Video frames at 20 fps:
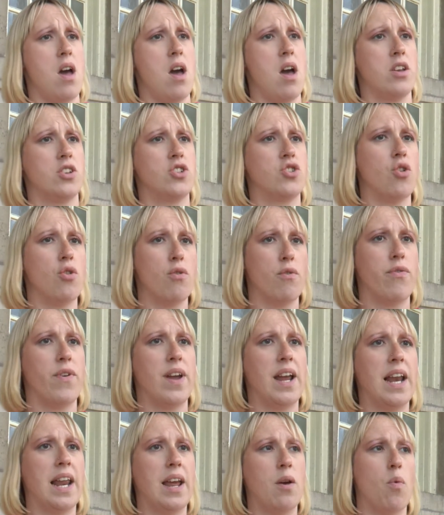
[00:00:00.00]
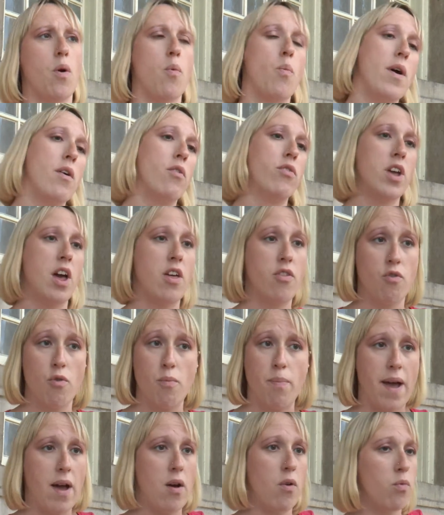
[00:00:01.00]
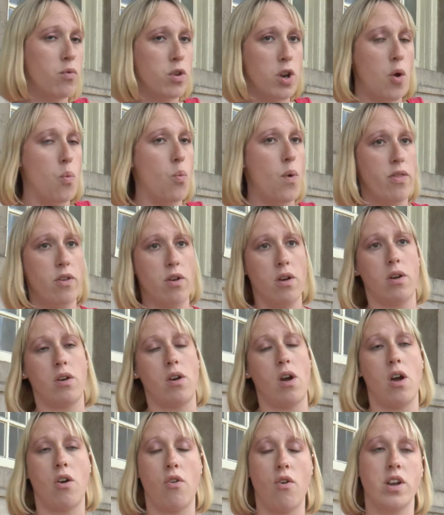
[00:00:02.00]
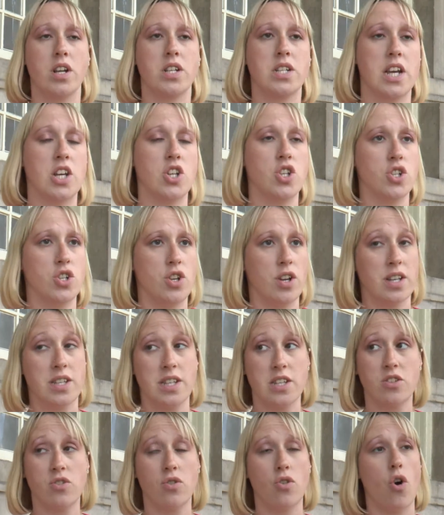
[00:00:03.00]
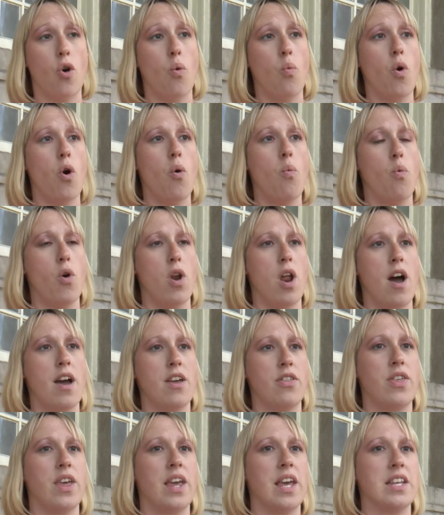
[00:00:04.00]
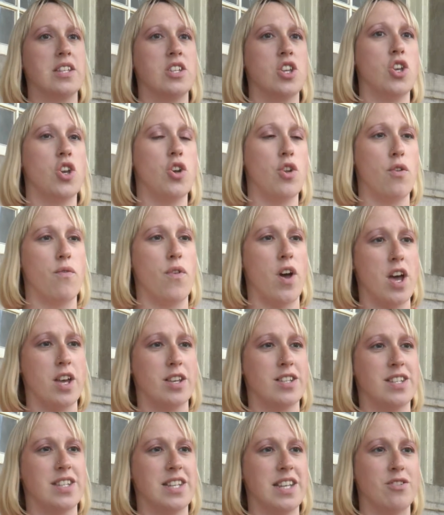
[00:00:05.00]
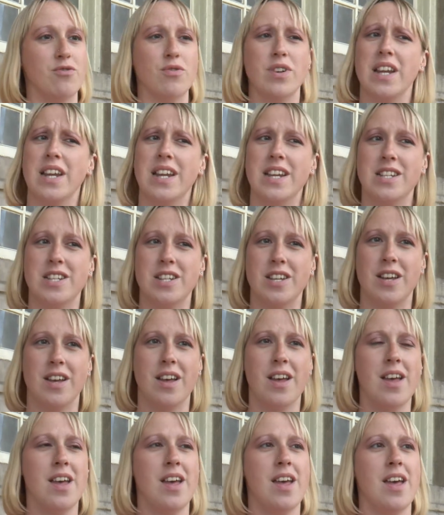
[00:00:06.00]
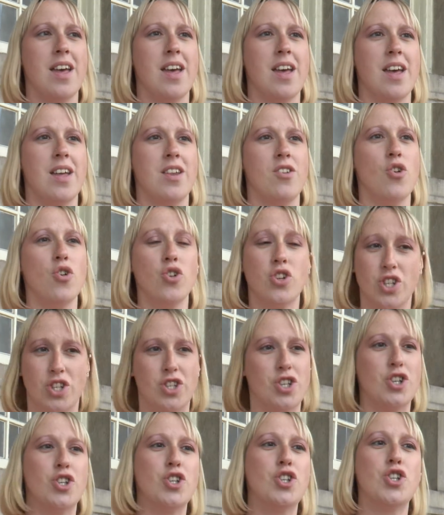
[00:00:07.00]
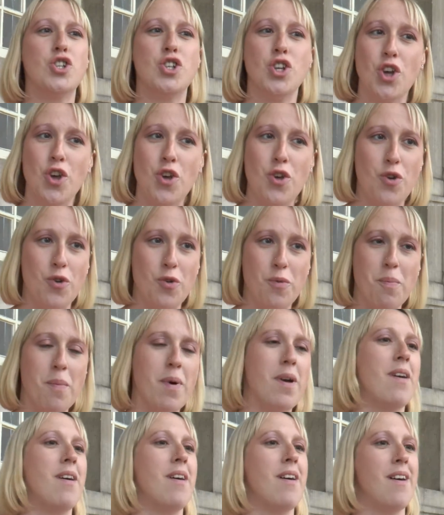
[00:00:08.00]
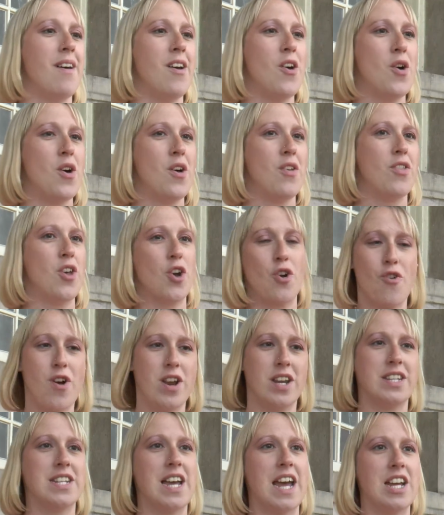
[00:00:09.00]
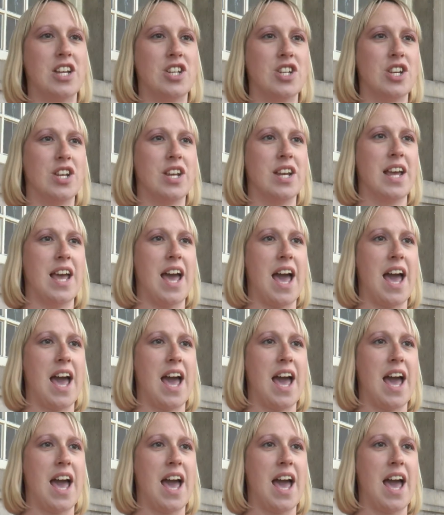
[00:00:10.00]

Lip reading: a strong feeling one way or the other about whether accreditation should exist or not. What I think is that universities really need to not just assume that accreditation